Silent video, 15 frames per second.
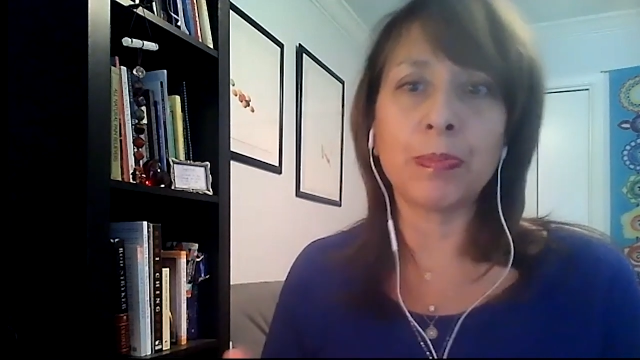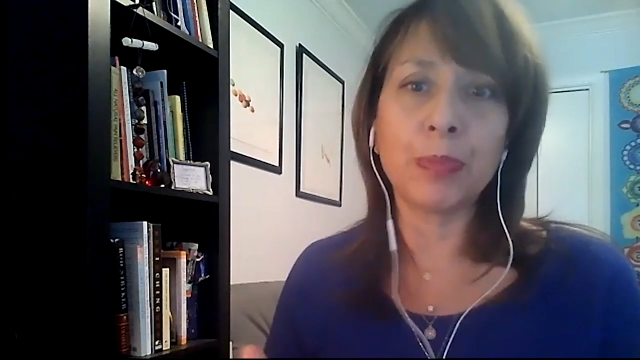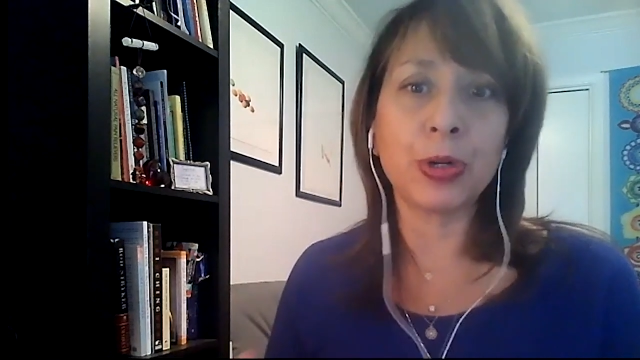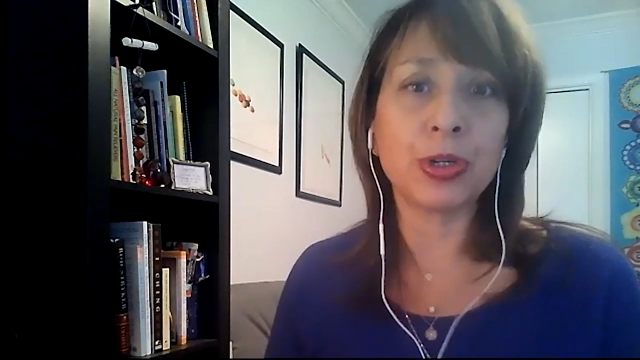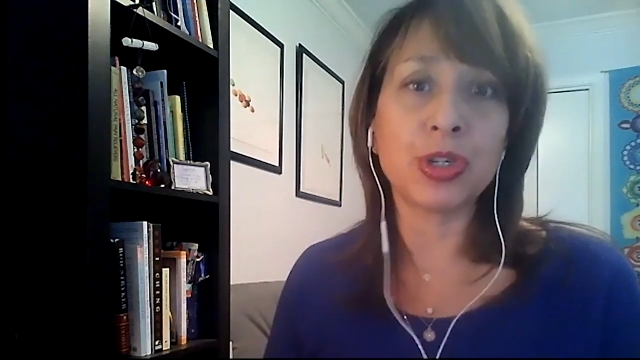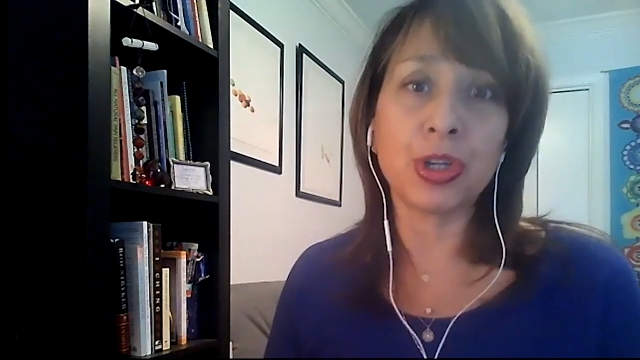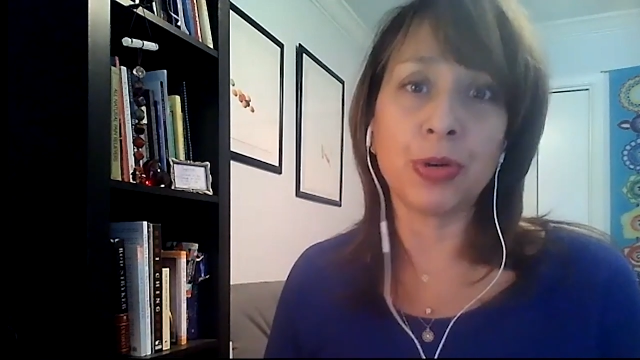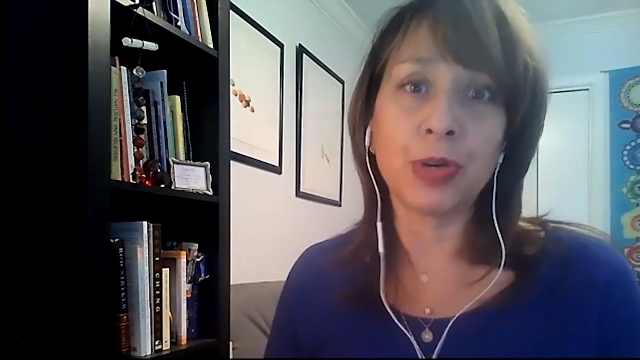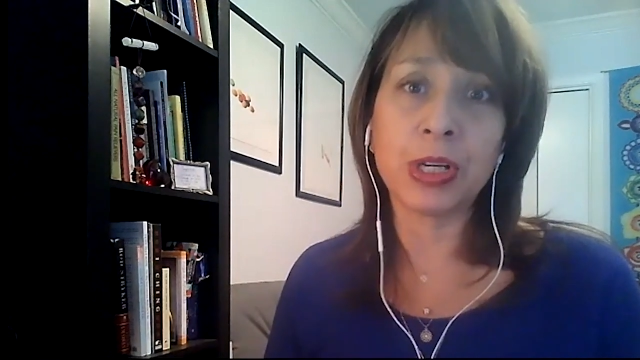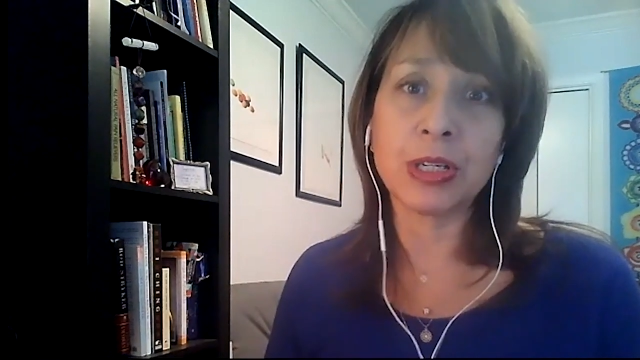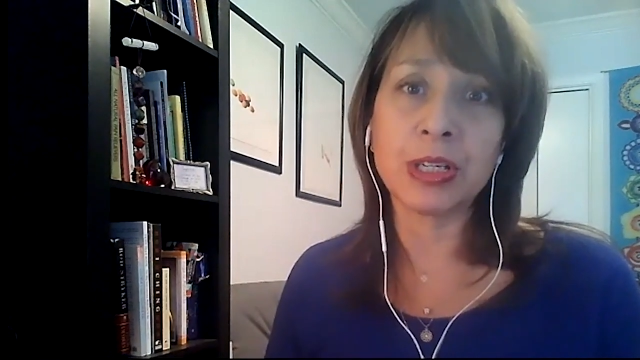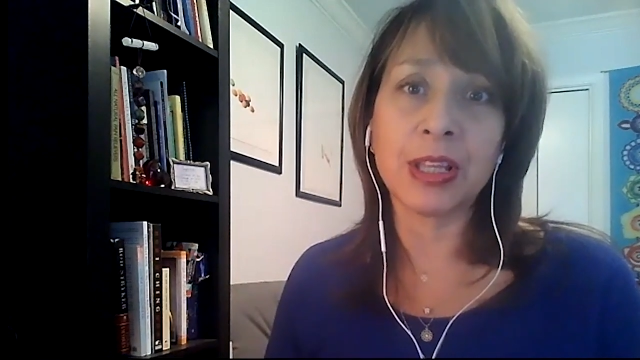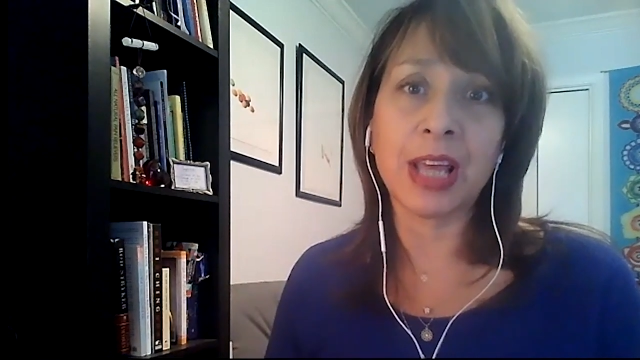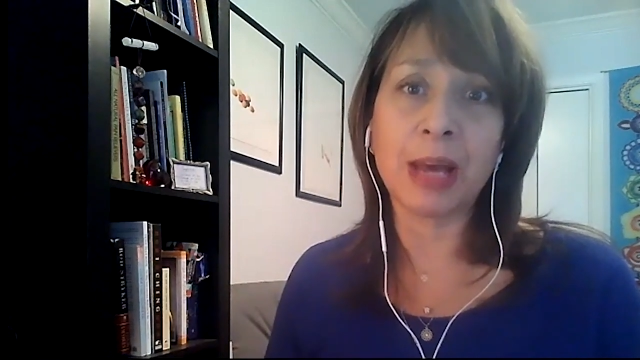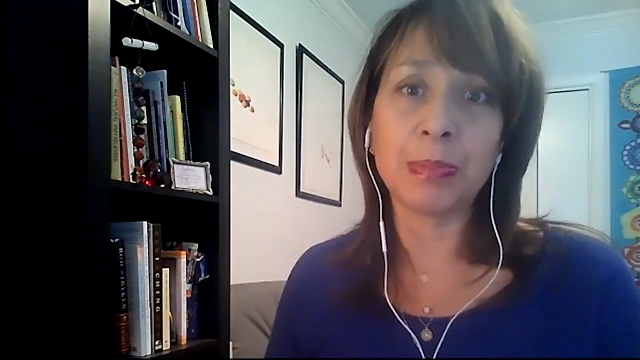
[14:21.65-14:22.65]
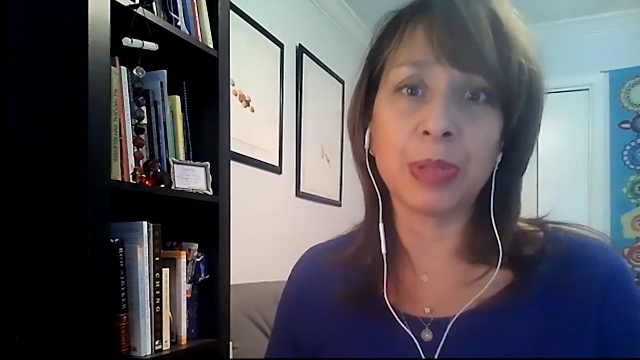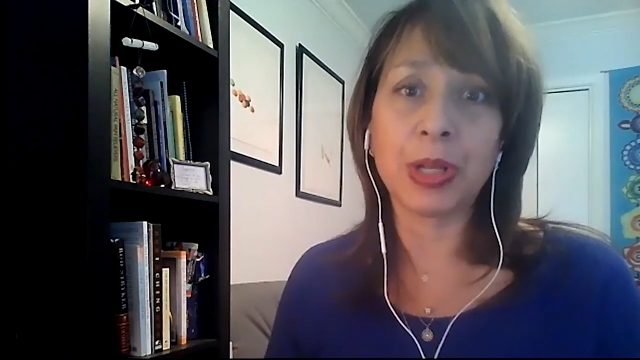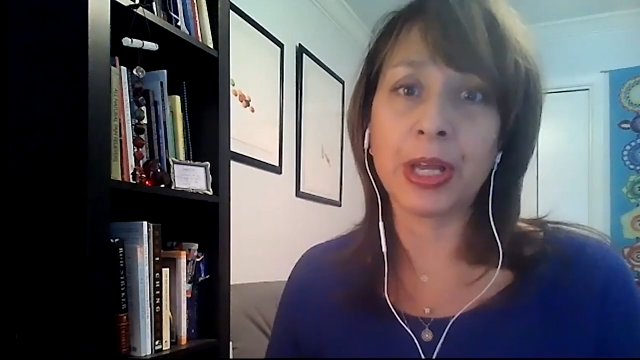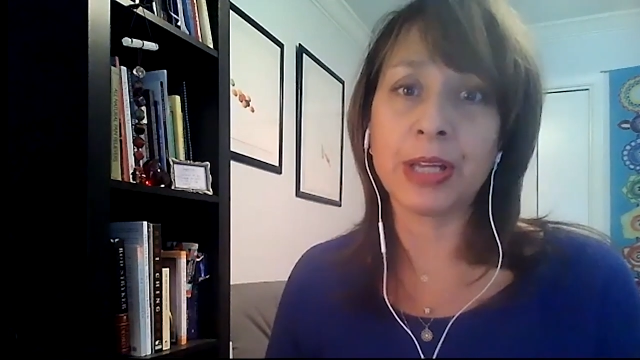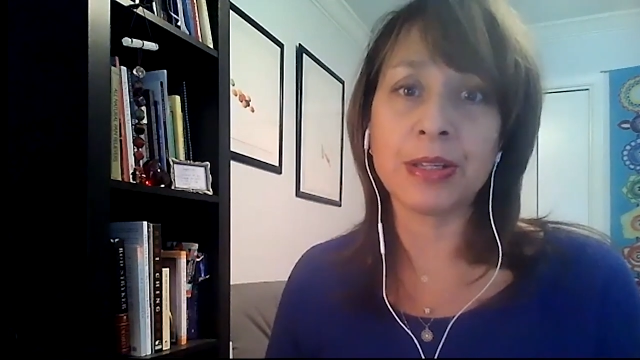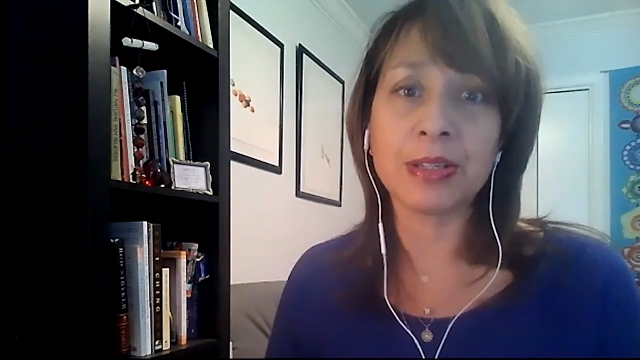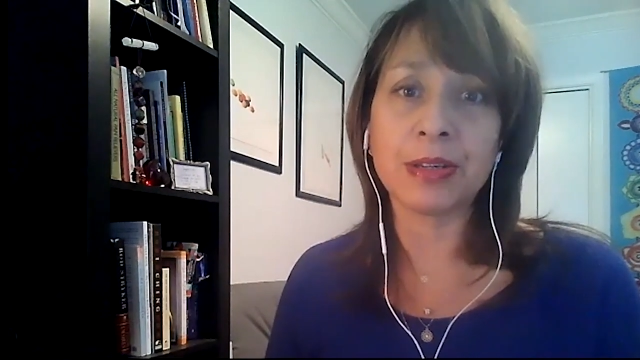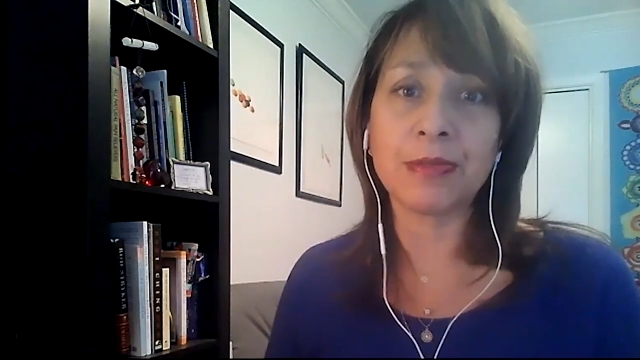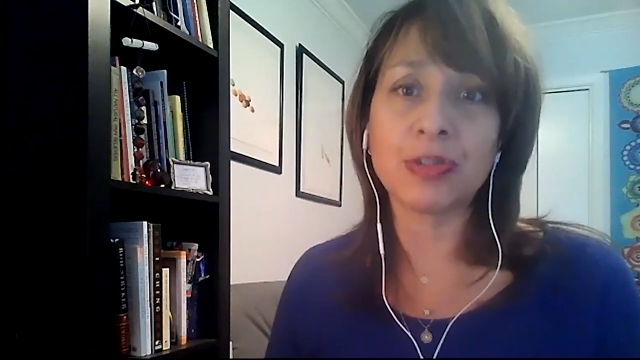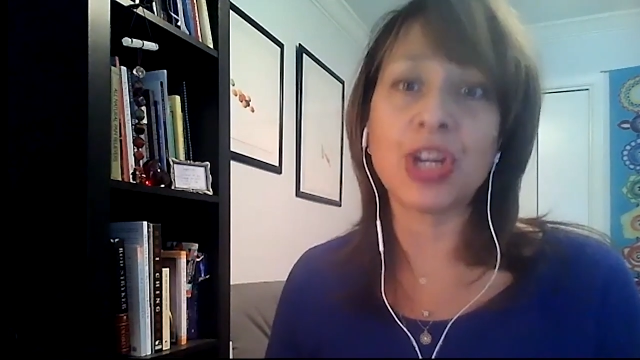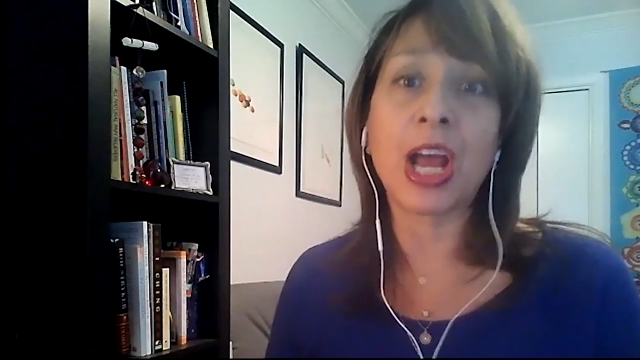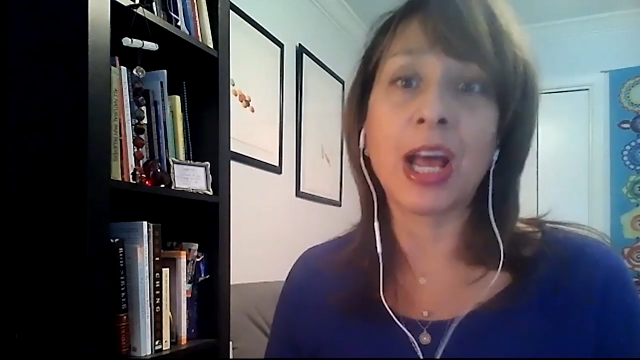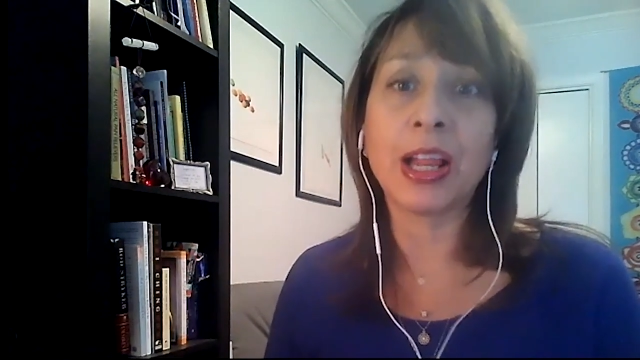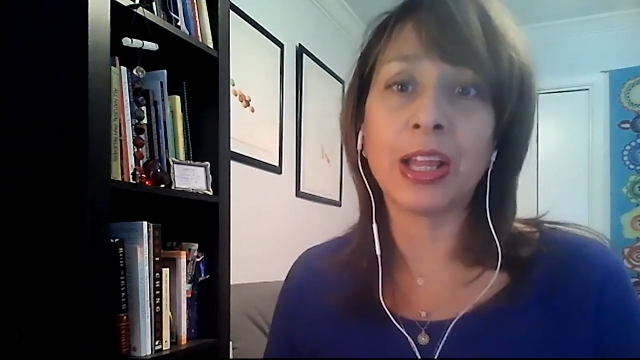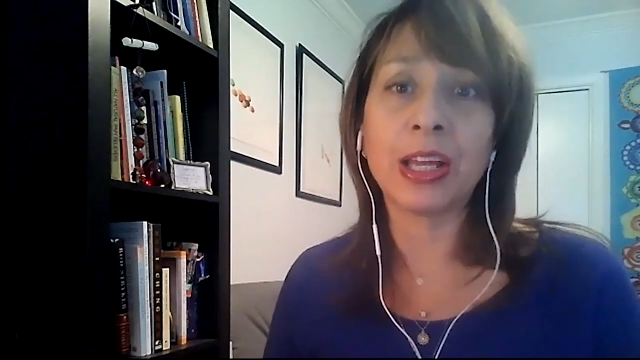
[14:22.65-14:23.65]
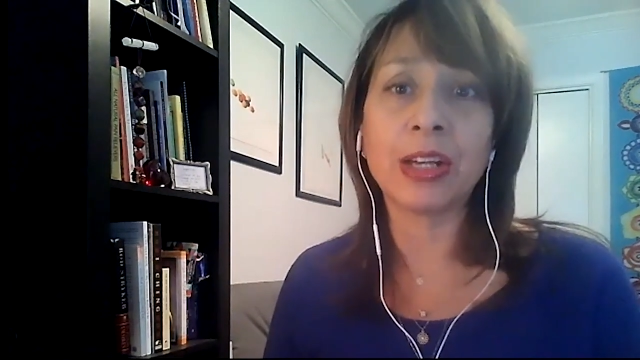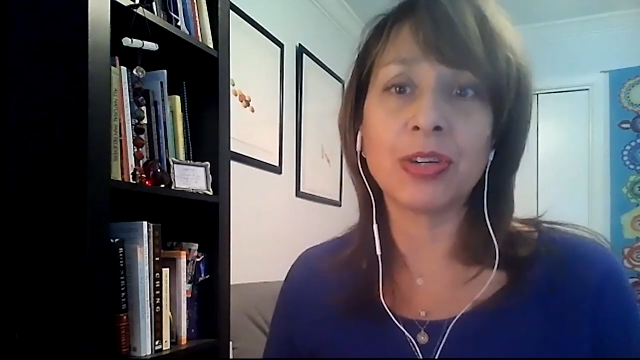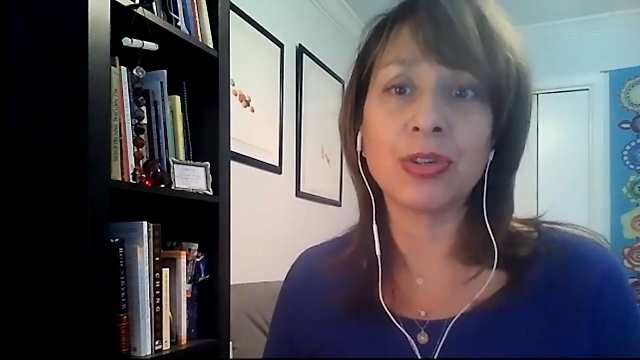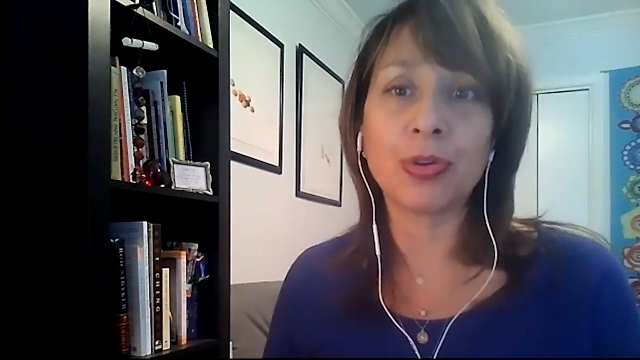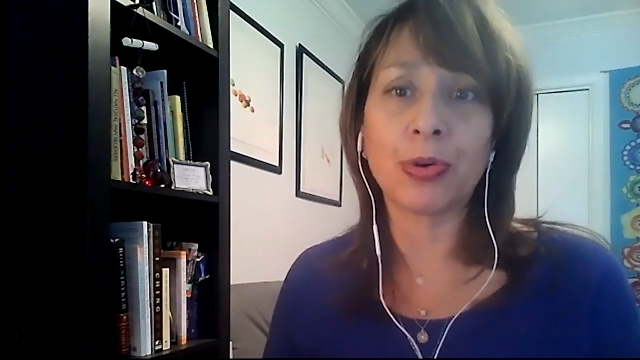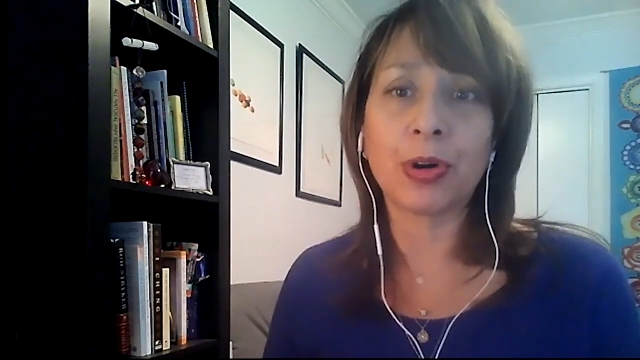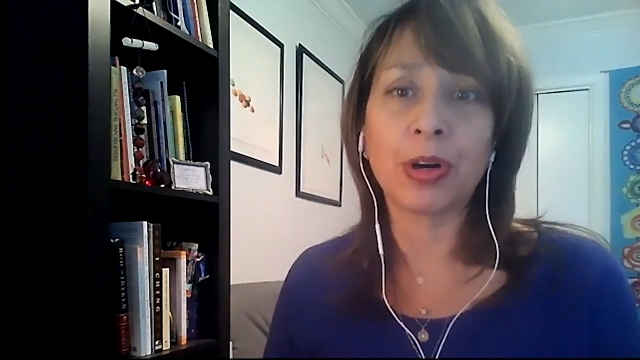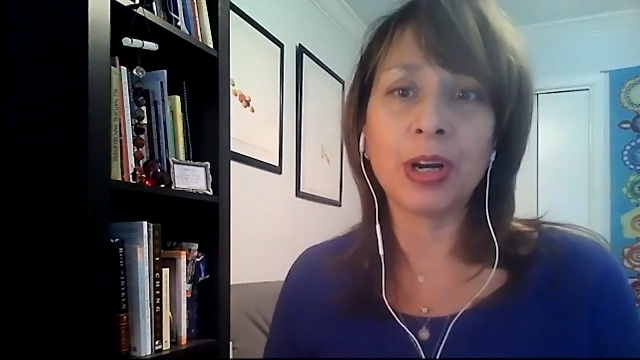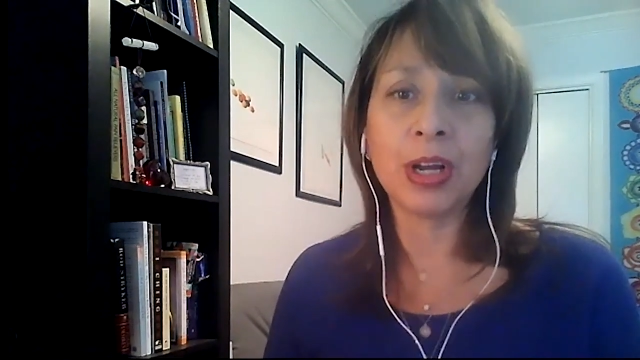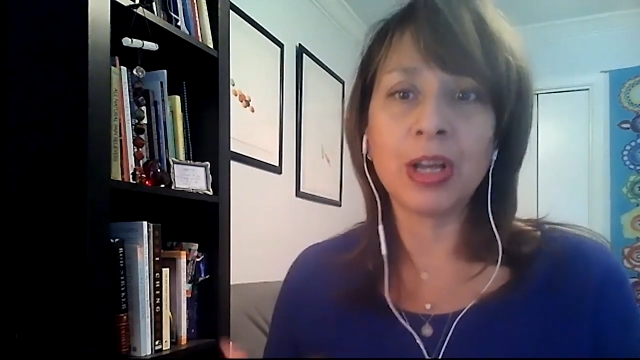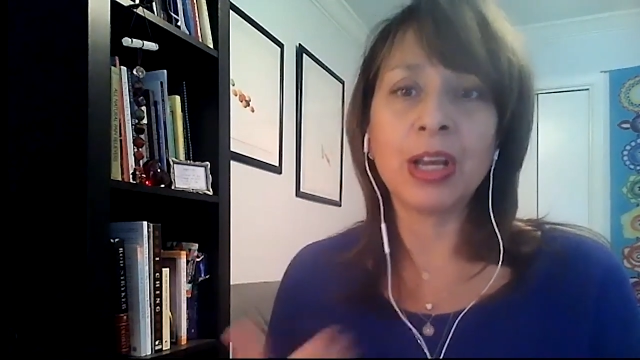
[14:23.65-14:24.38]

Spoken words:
puts you into that place of challenge, or